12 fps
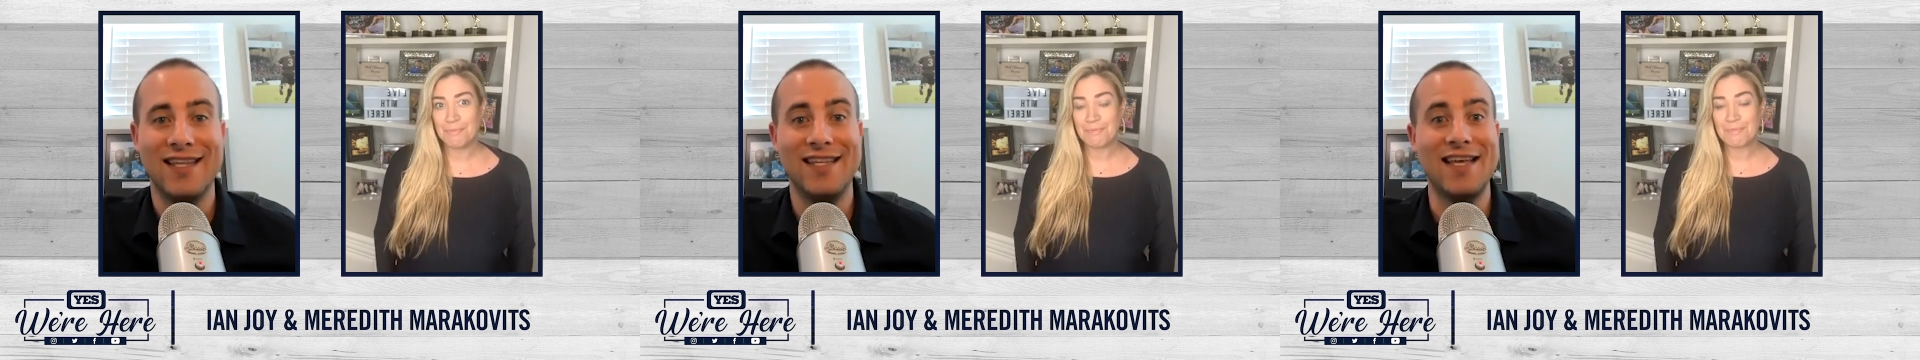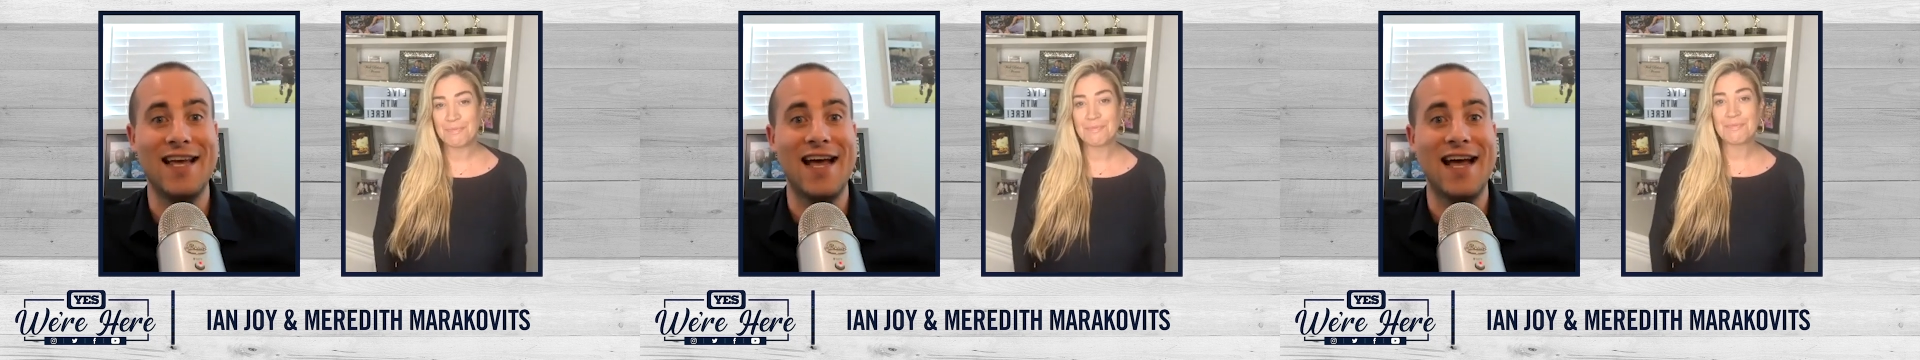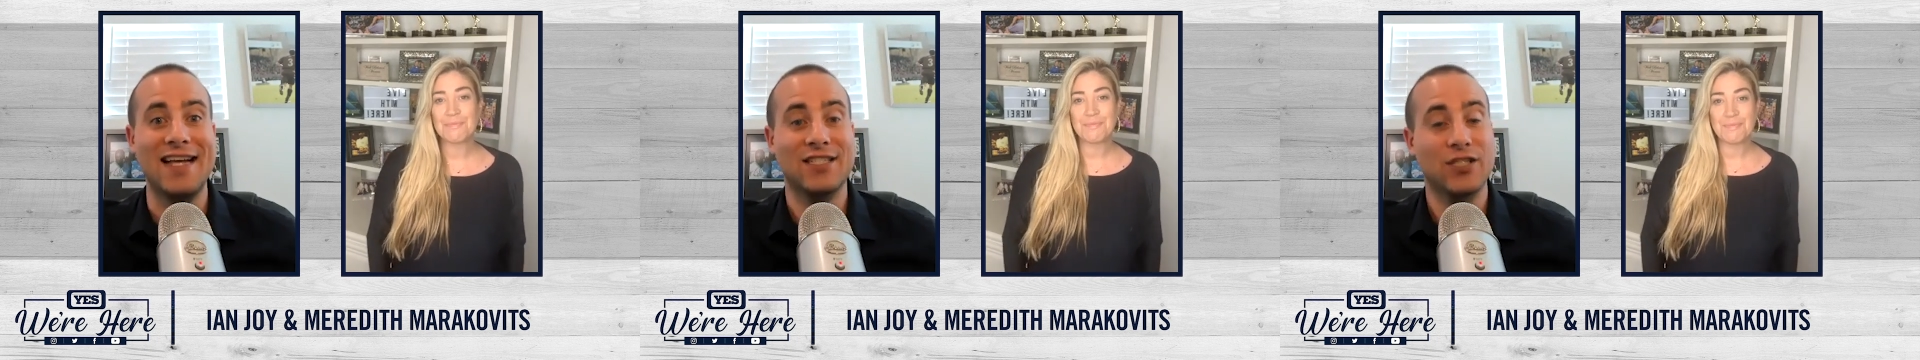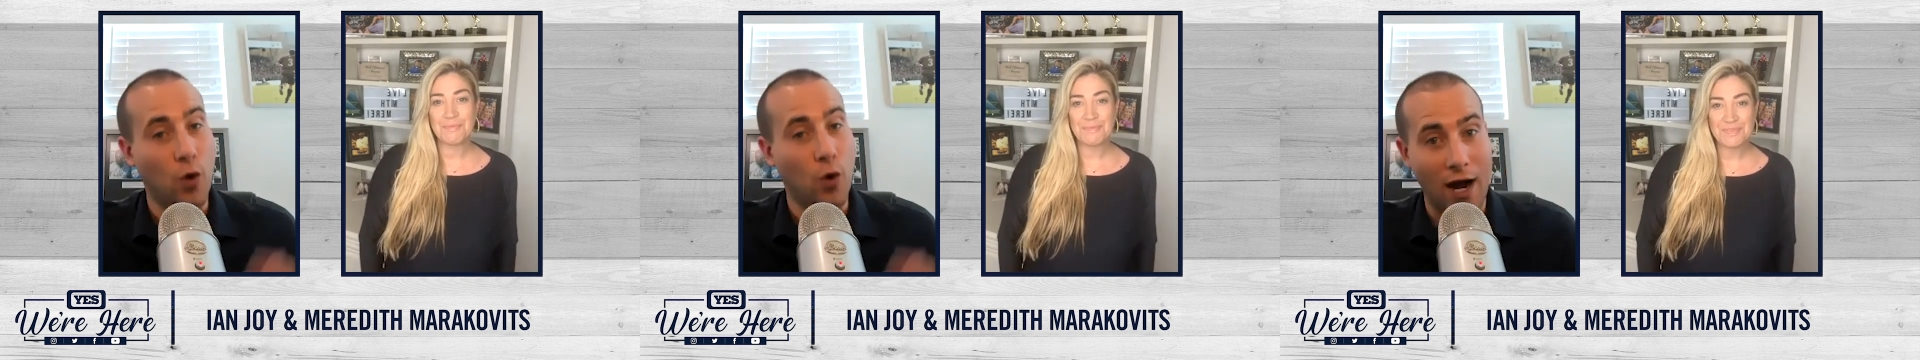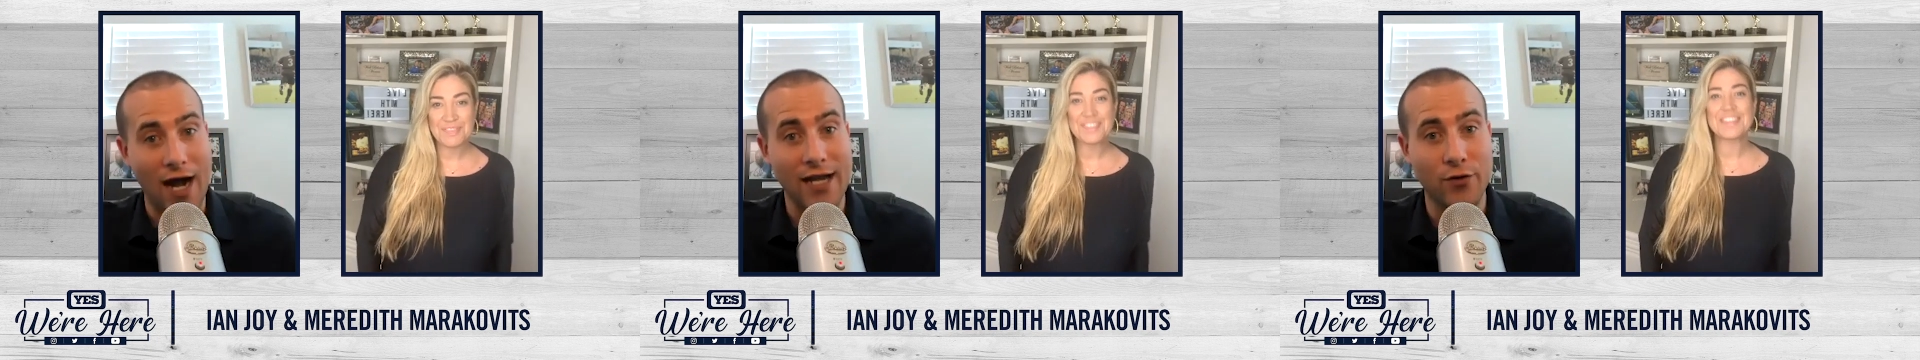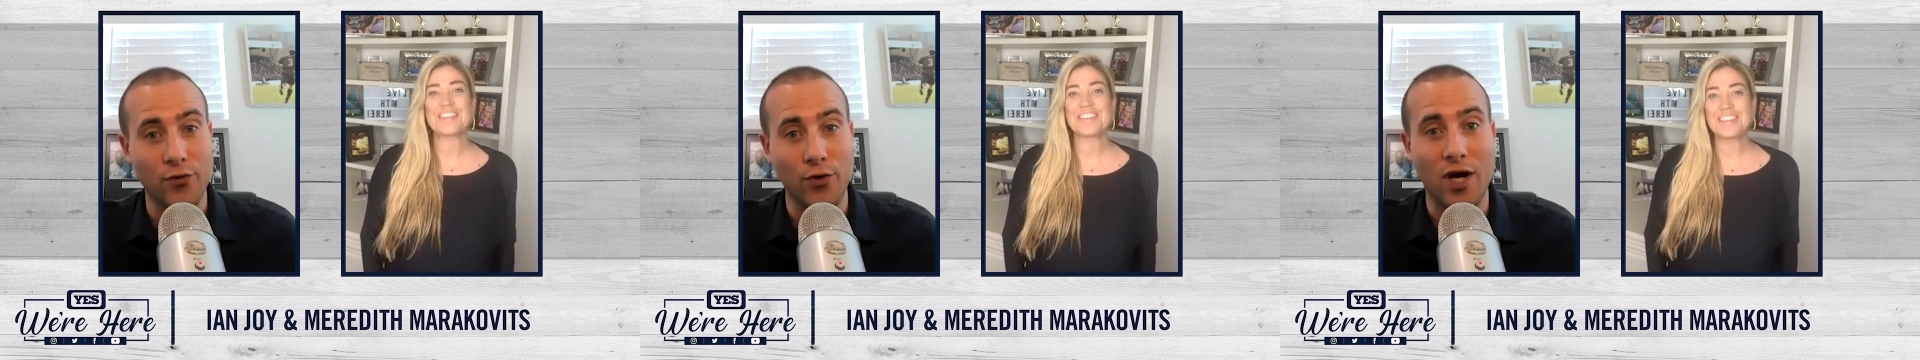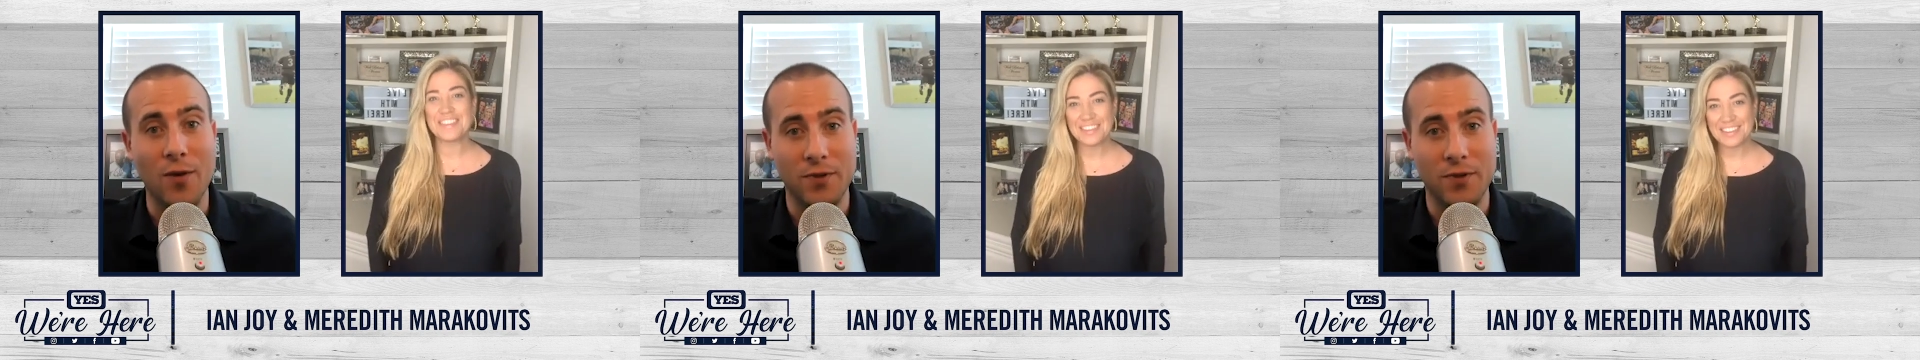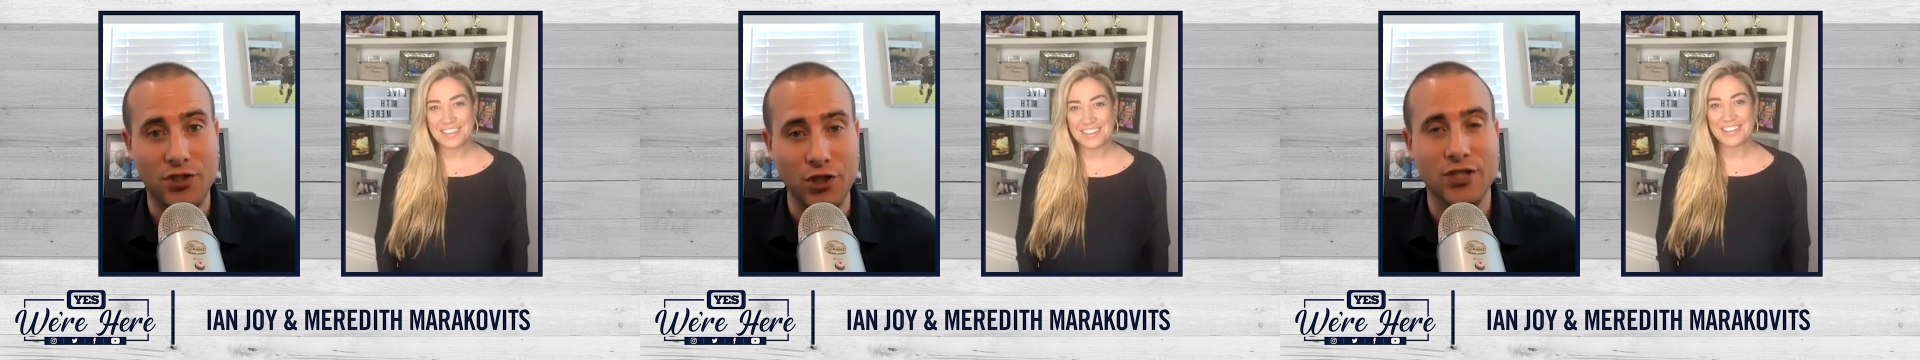Speaker 1: Yeah, so I grew
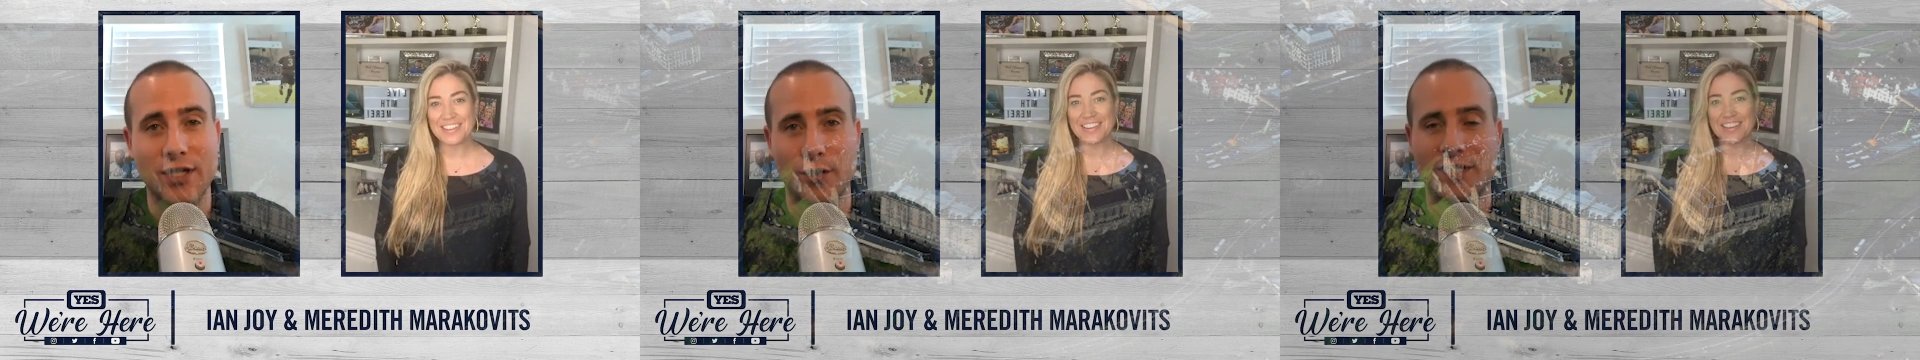up just